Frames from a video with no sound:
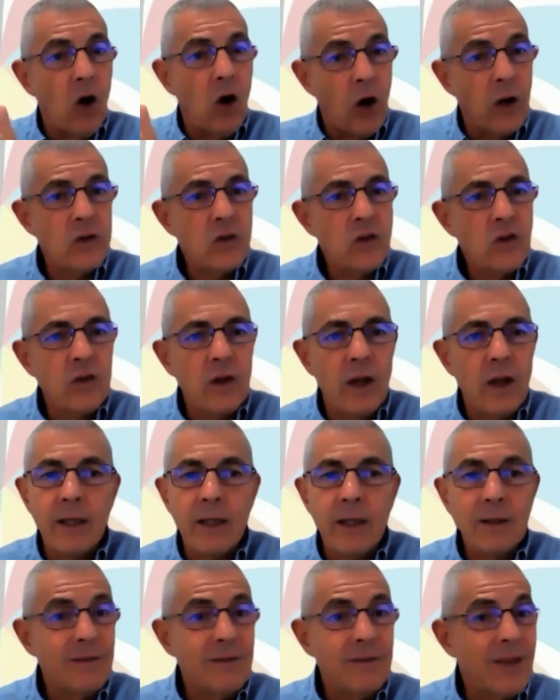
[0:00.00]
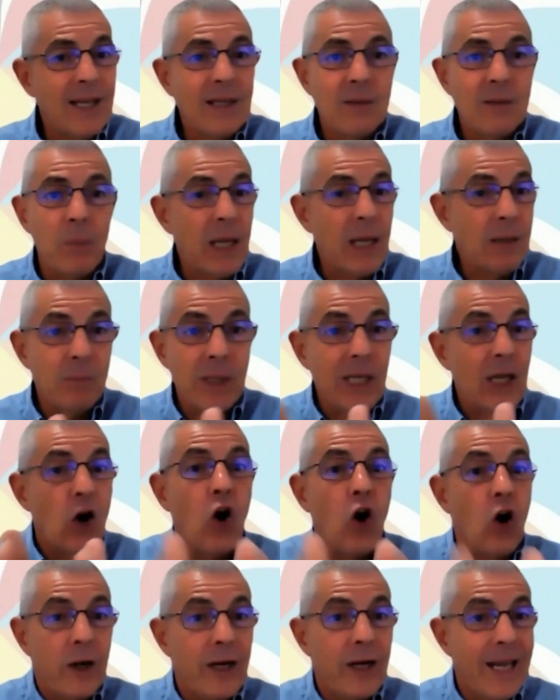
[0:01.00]
on site that may be
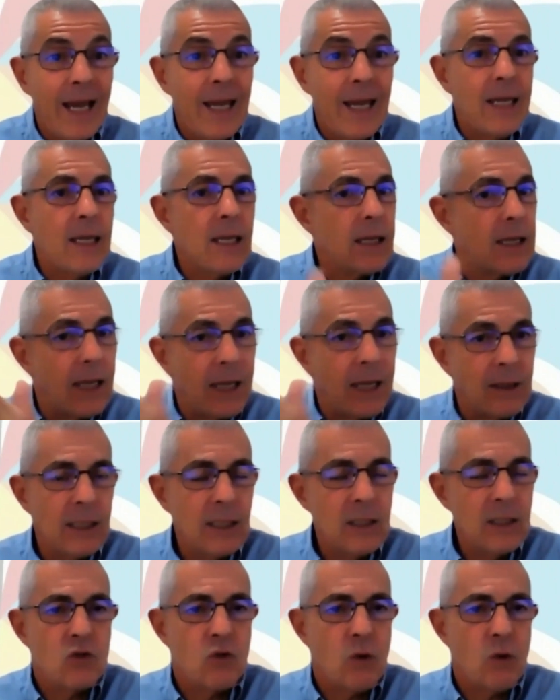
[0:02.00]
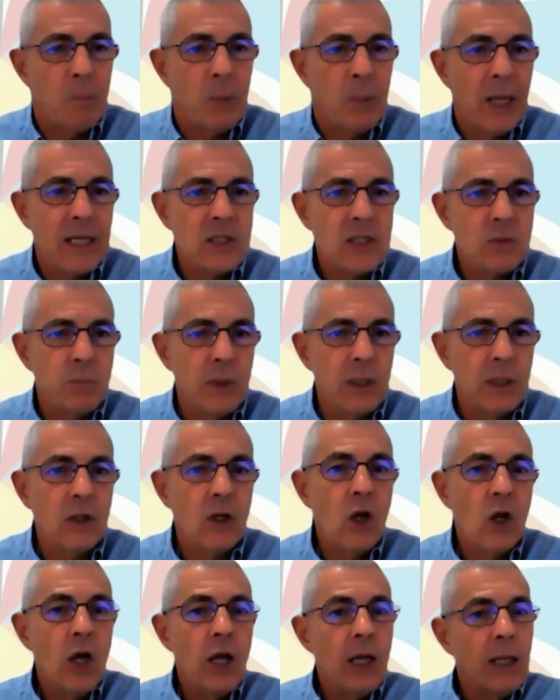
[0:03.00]
archaic and needs replacement,
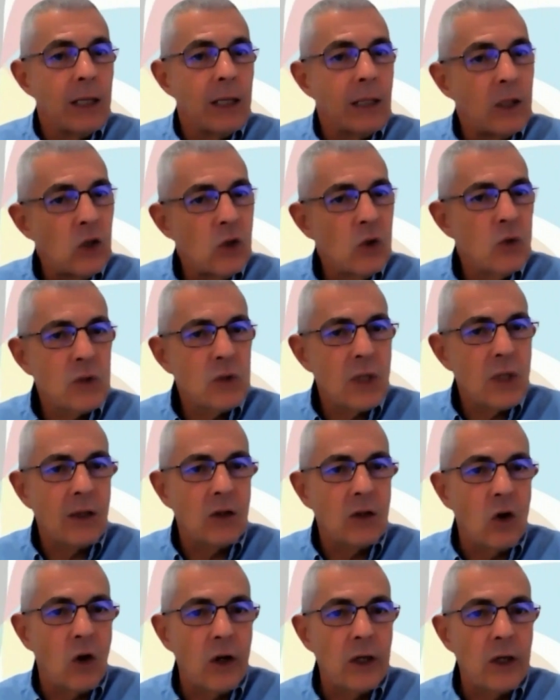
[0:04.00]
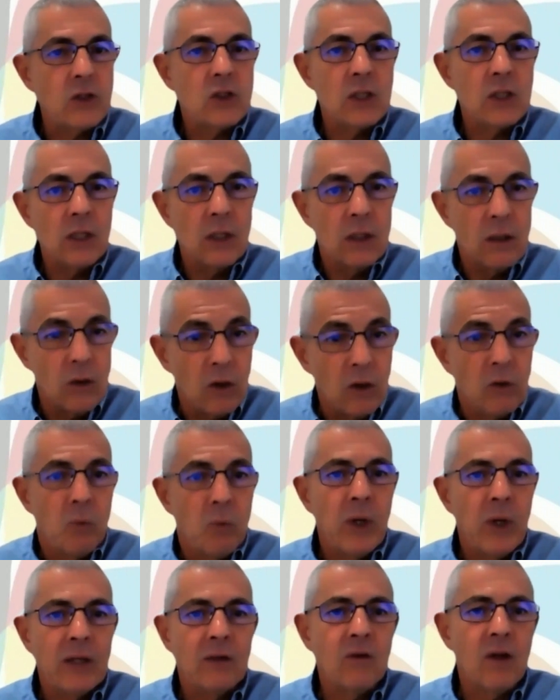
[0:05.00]
new technology
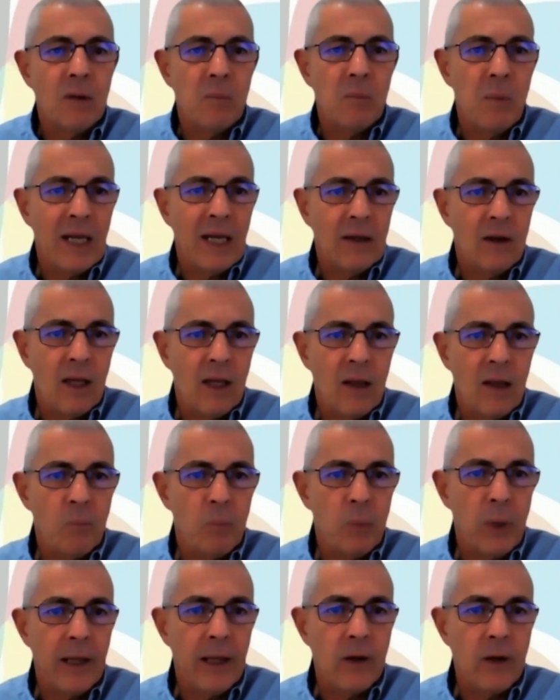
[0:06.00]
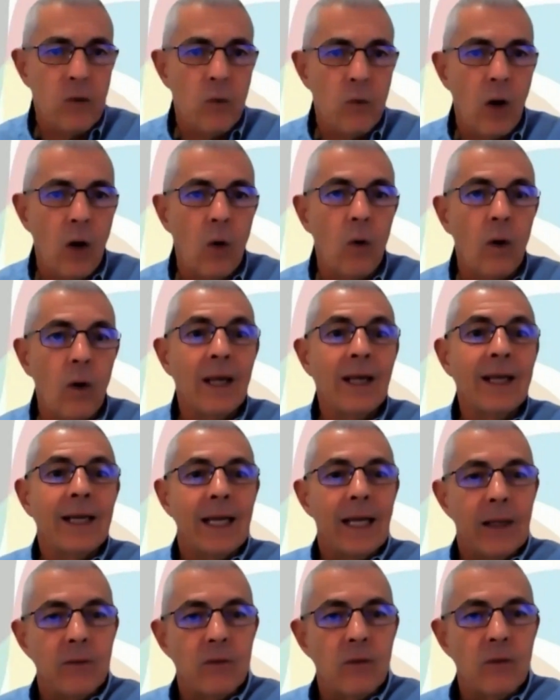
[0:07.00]
where Techmatic can play a role,
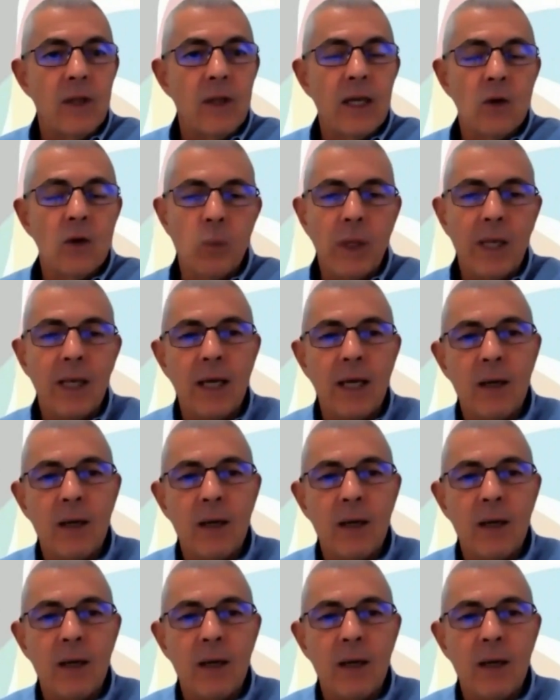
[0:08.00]
and then we